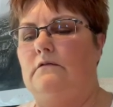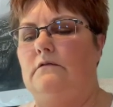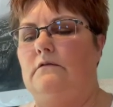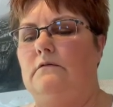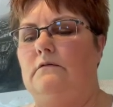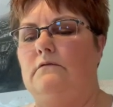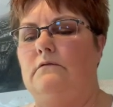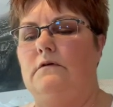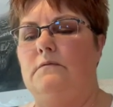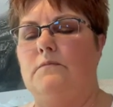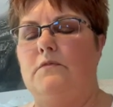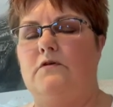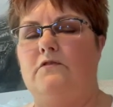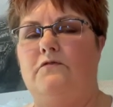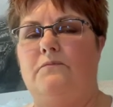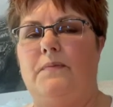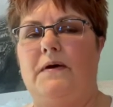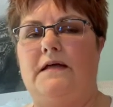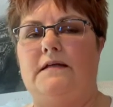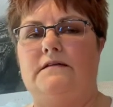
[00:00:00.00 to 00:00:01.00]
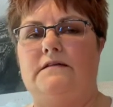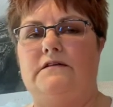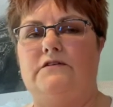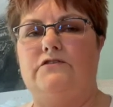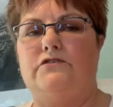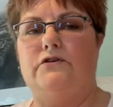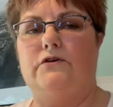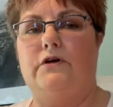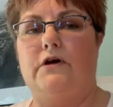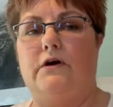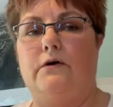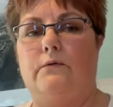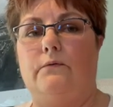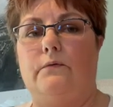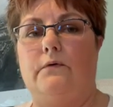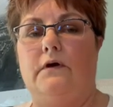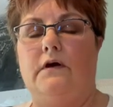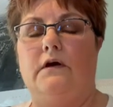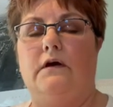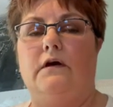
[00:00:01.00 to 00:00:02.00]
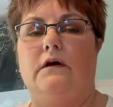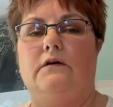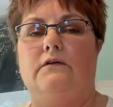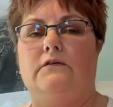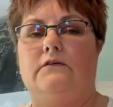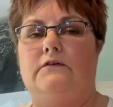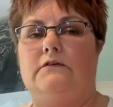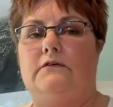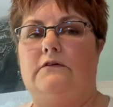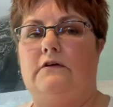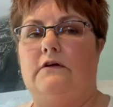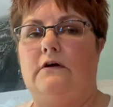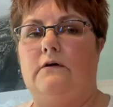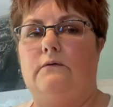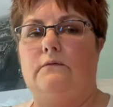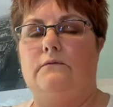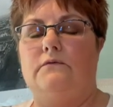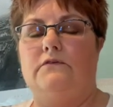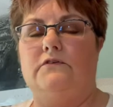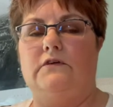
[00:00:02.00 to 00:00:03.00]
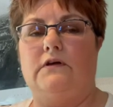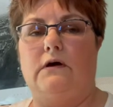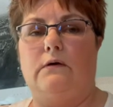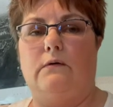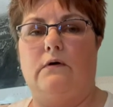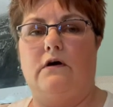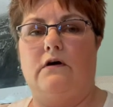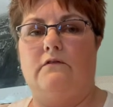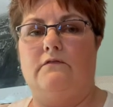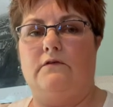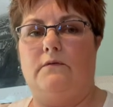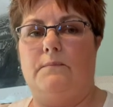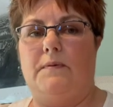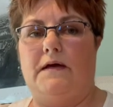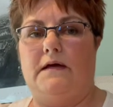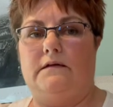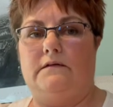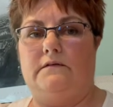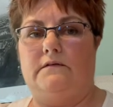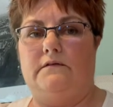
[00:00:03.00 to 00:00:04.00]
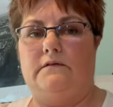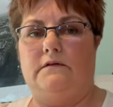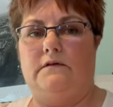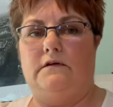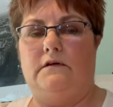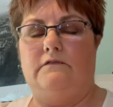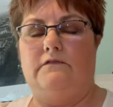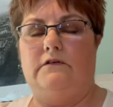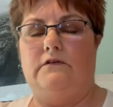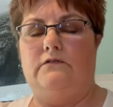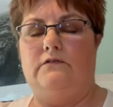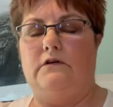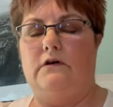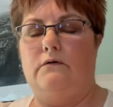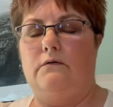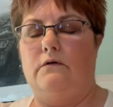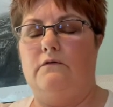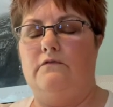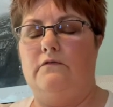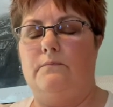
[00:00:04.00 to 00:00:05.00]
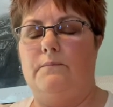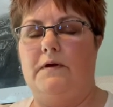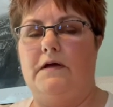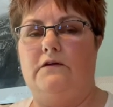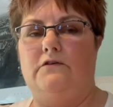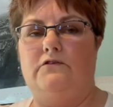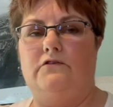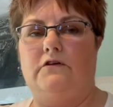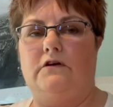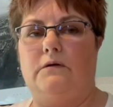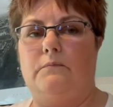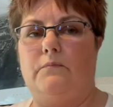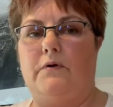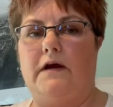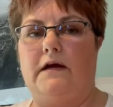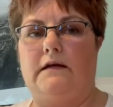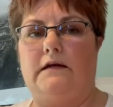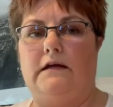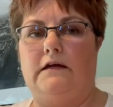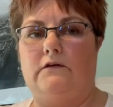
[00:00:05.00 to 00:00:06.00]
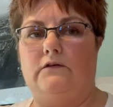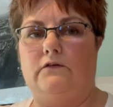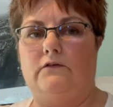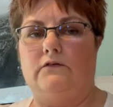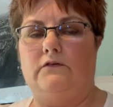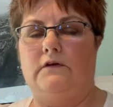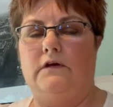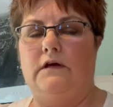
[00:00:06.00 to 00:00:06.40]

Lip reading: Remove pins as you go. Don't sew over pins. If you sew over pins, you're going to break needles.